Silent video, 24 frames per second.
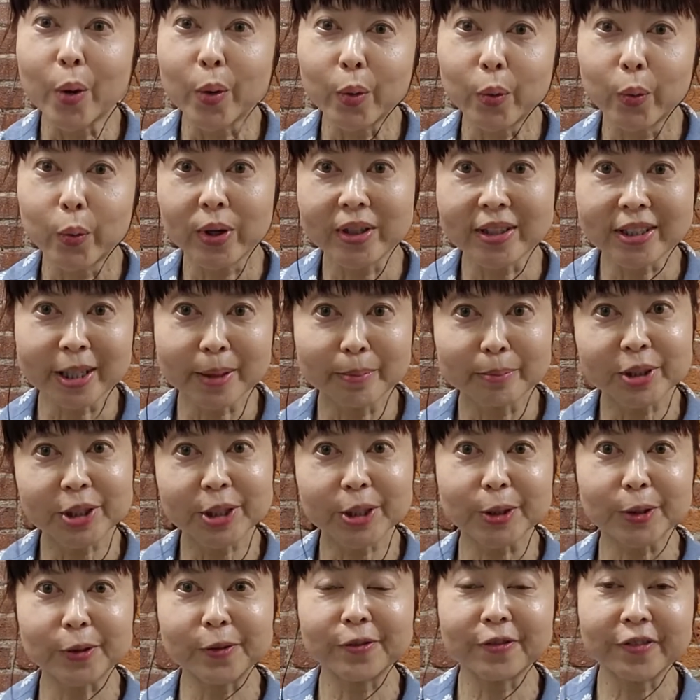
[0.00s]
welcome
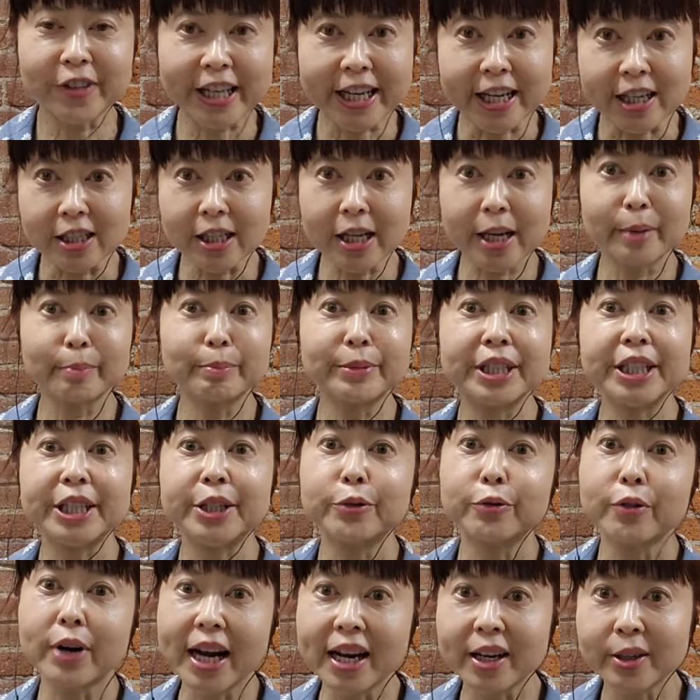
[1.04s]
to vlmd
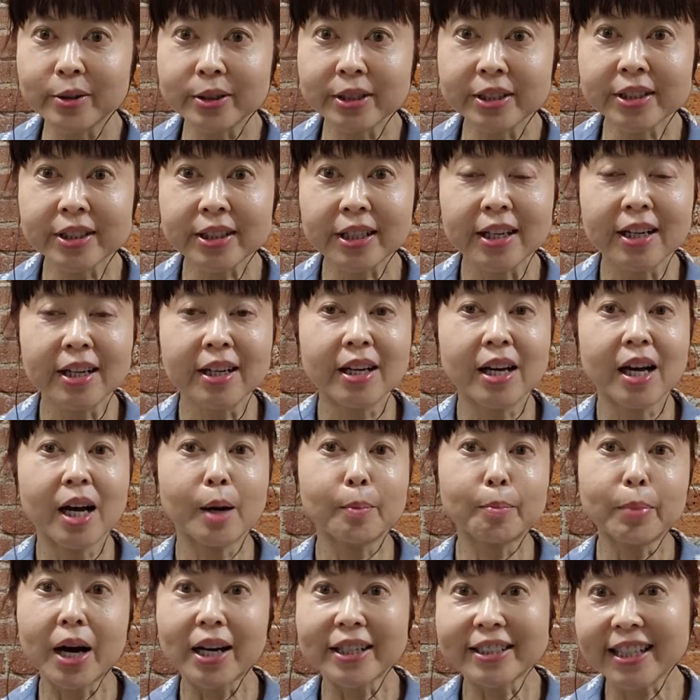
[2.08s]
Rounds, a
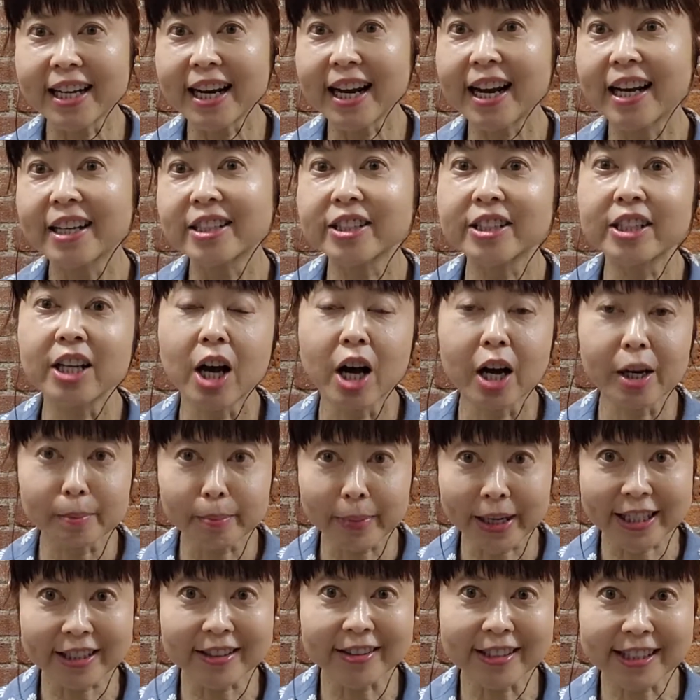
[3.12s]
podcast on
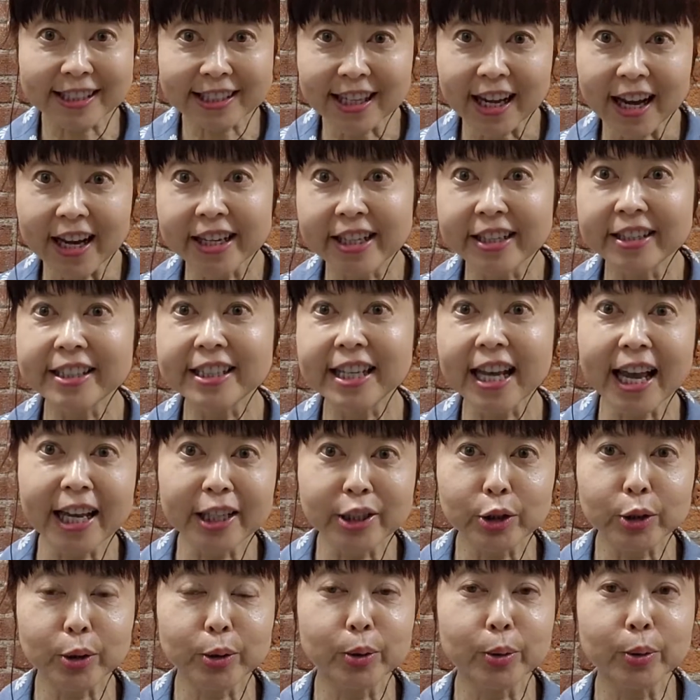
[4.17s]
medical science and
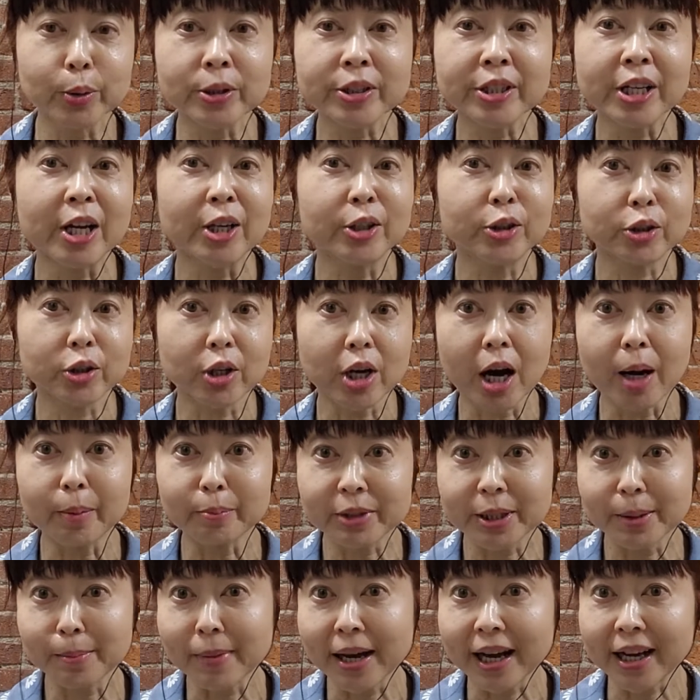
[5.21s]
tools to
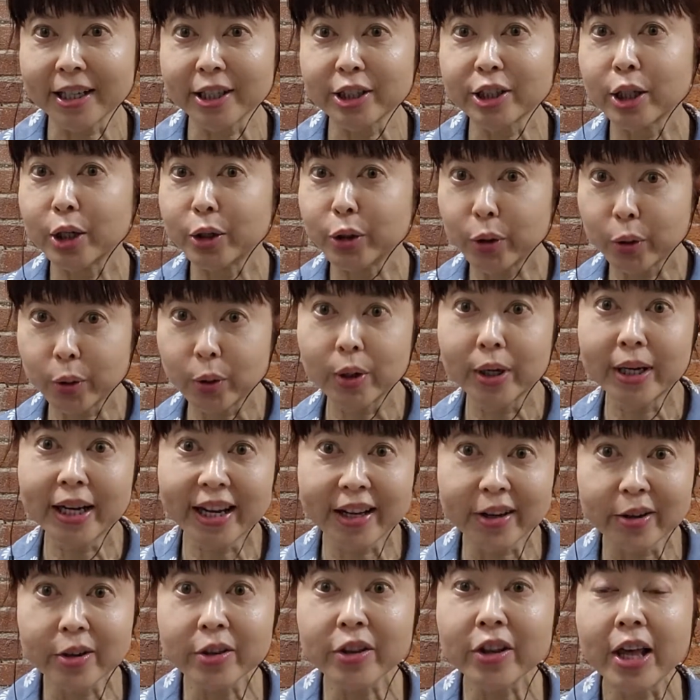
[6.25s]
optimize your
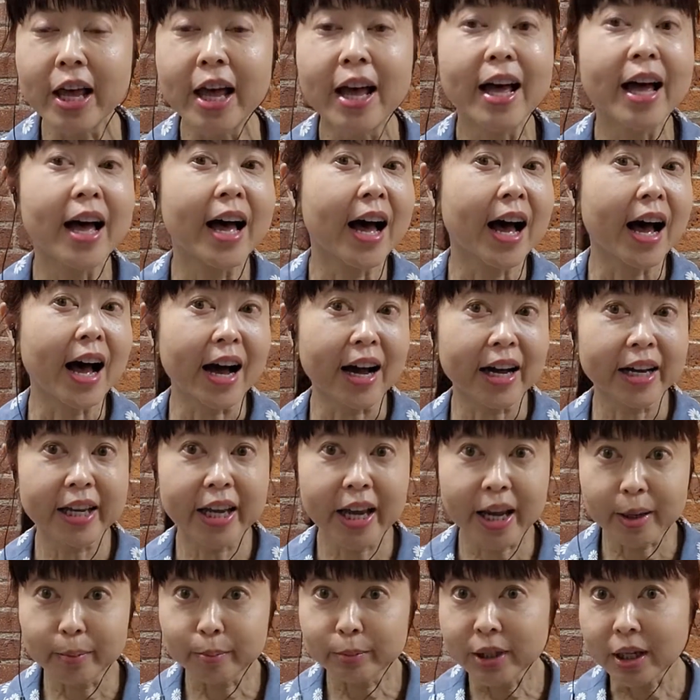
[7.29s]
health. I
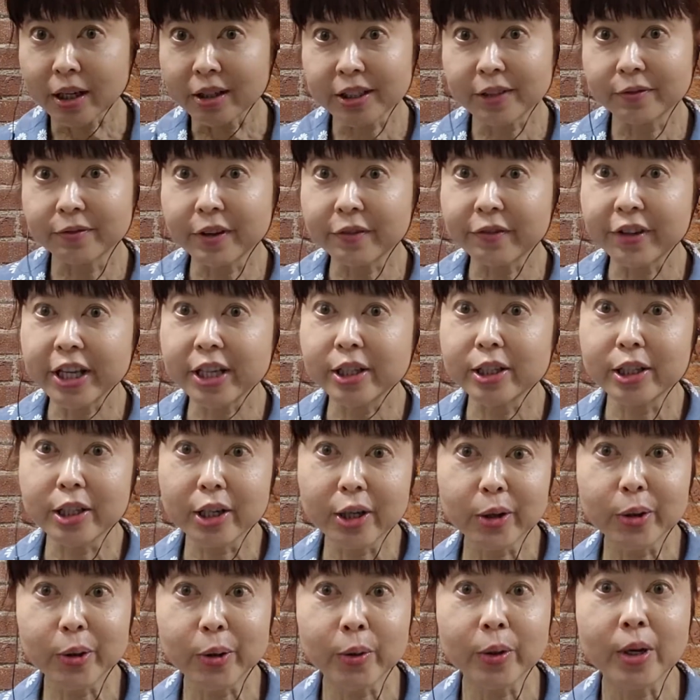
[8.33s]
am Dr. Vyvyane
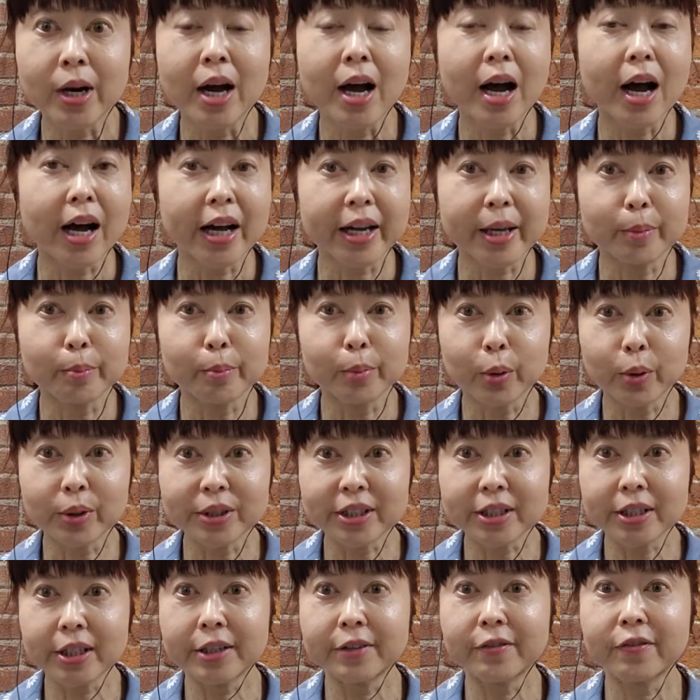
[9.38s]
Loh. I am board
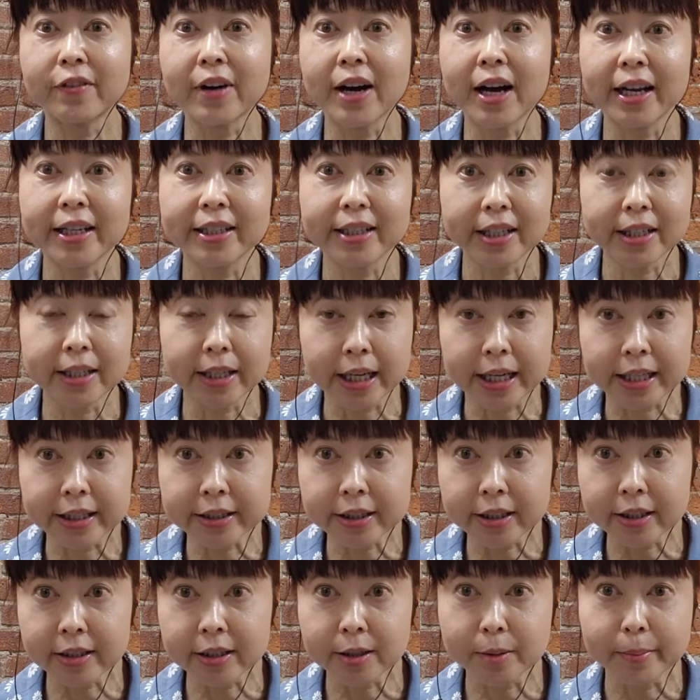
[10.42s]
certified in
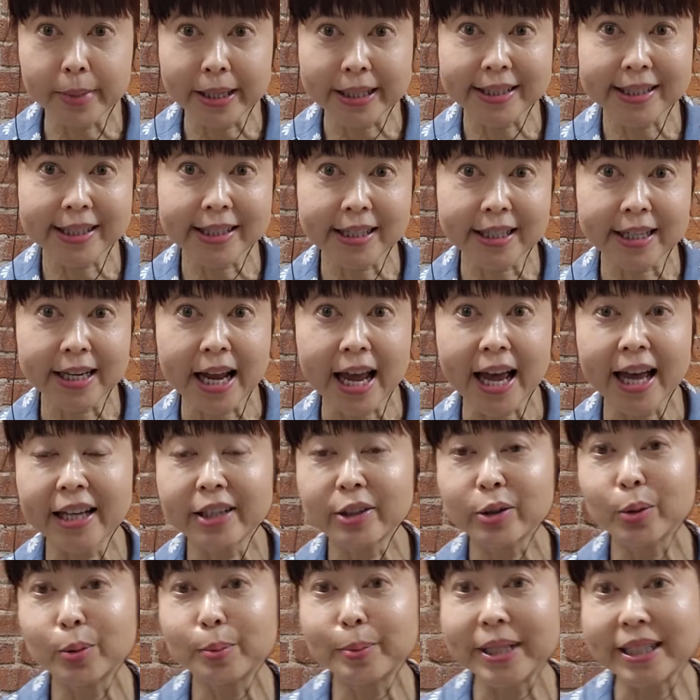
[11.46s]
internal medicine
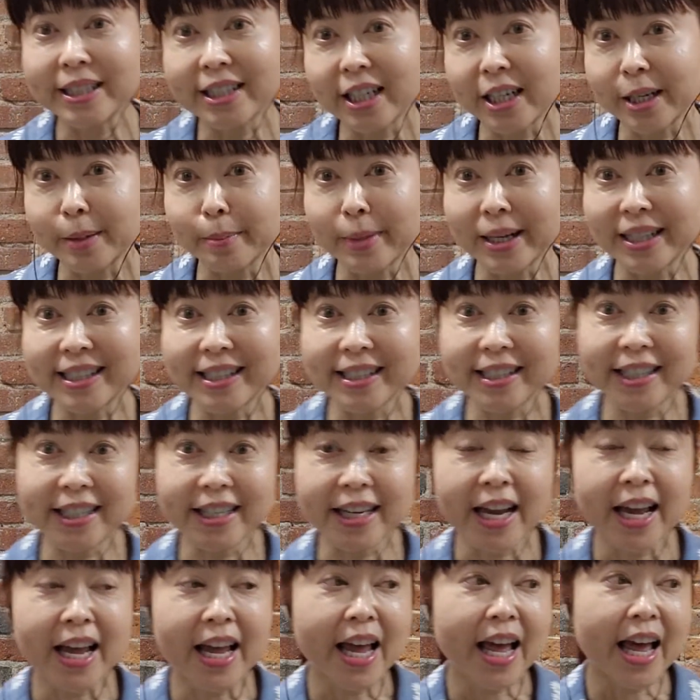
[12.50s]
and obesity medicine,
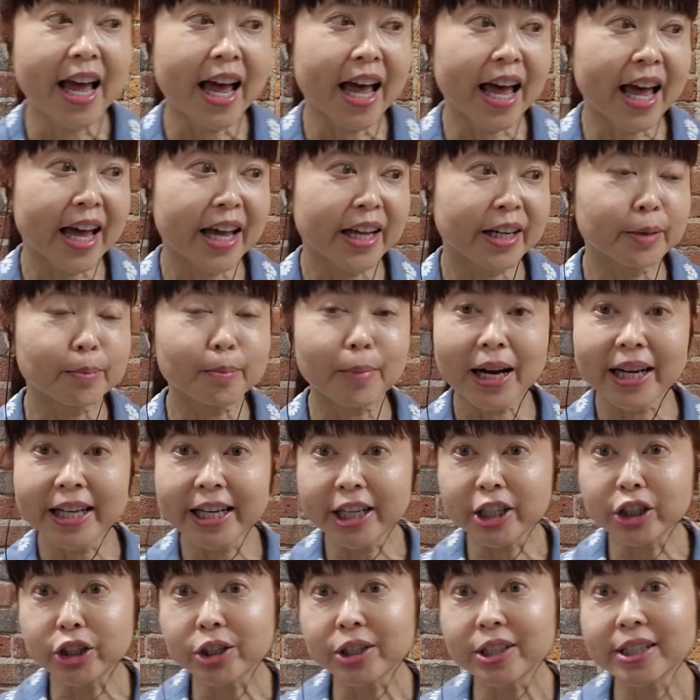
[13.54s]
and my
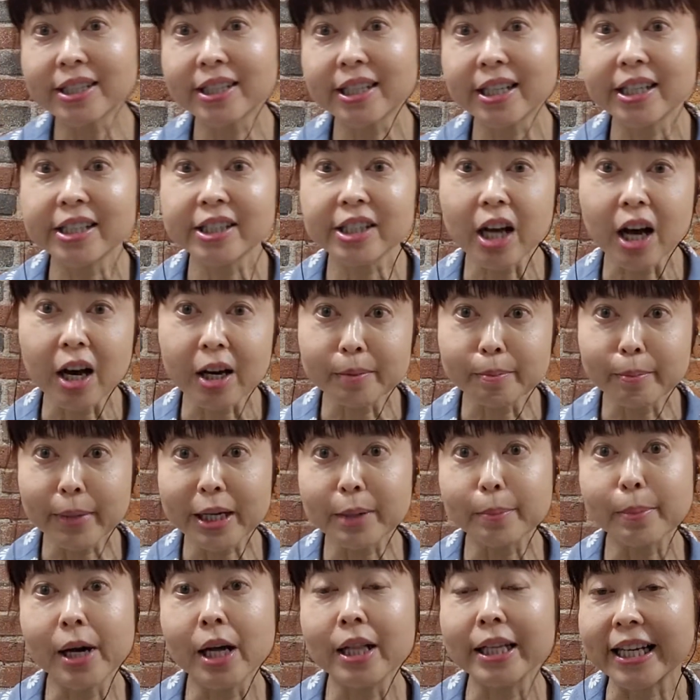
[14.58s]
interest is on
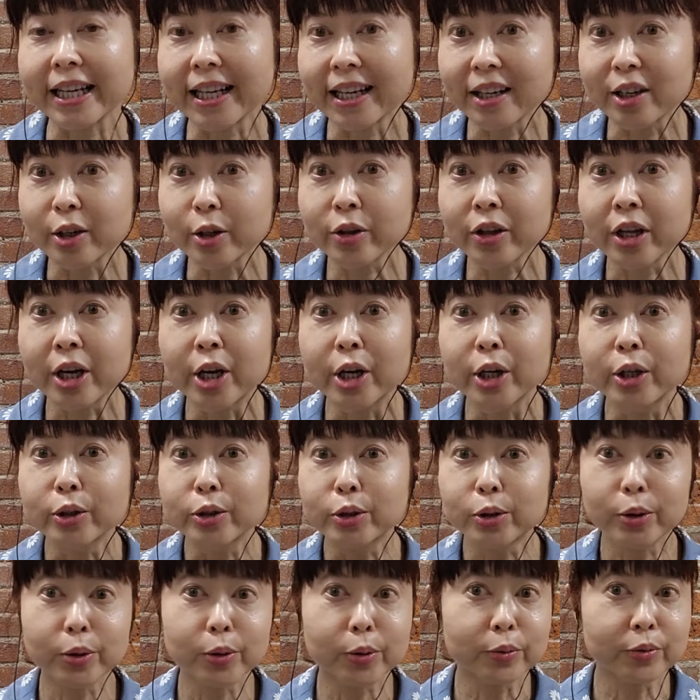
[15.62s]
metabolic health
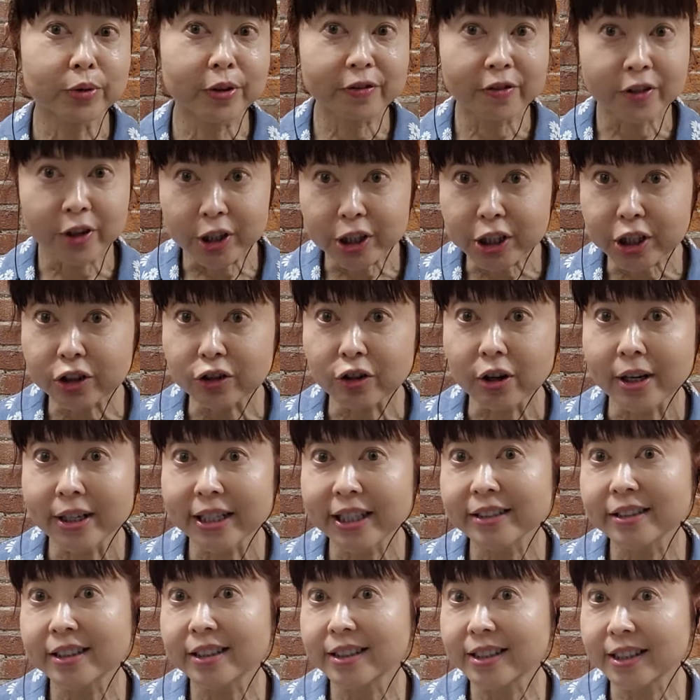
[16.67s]
to reverse
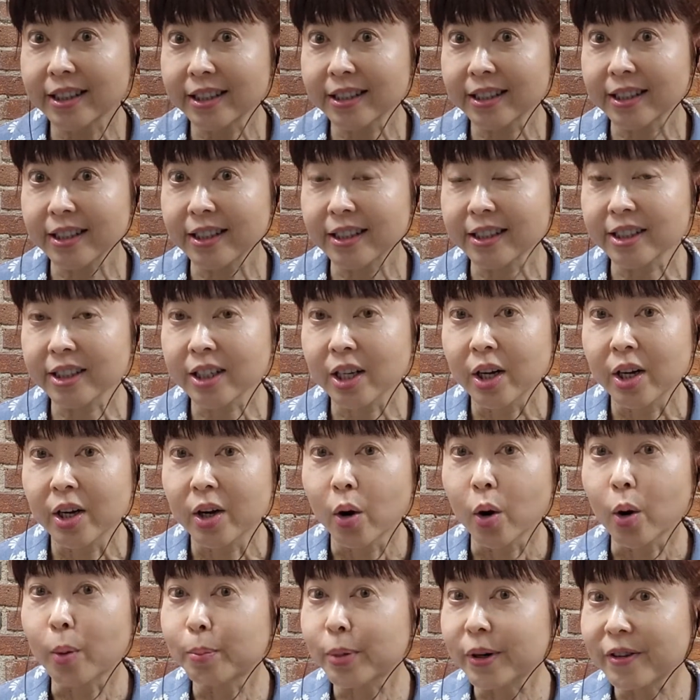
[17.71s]
chronic diseases
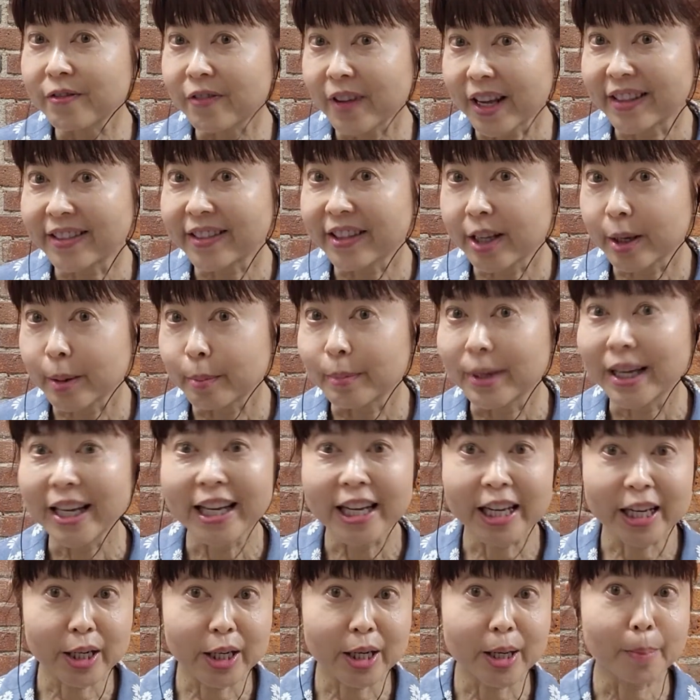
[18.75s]
or prevent them
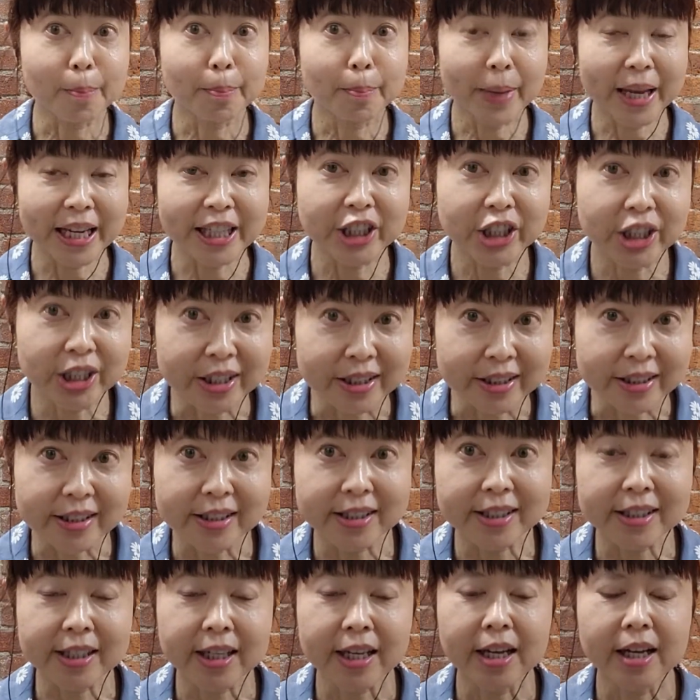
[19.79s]
in
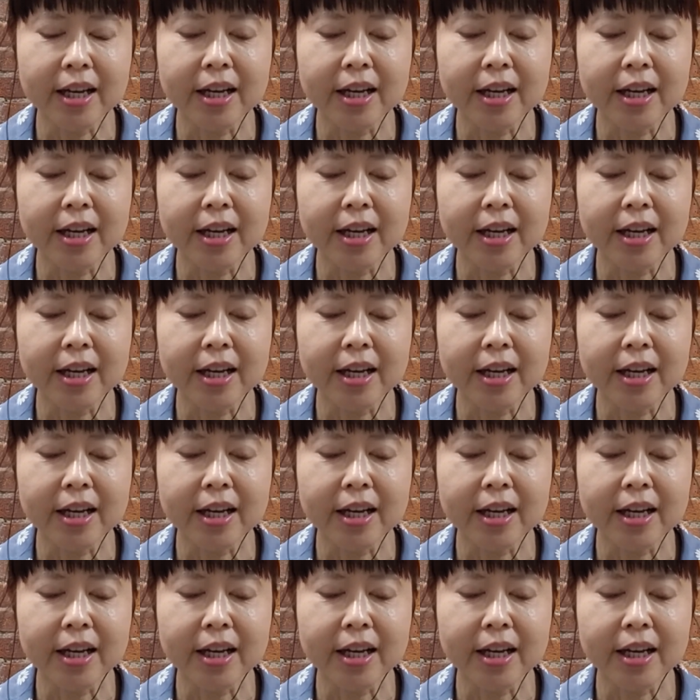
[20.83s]
patients.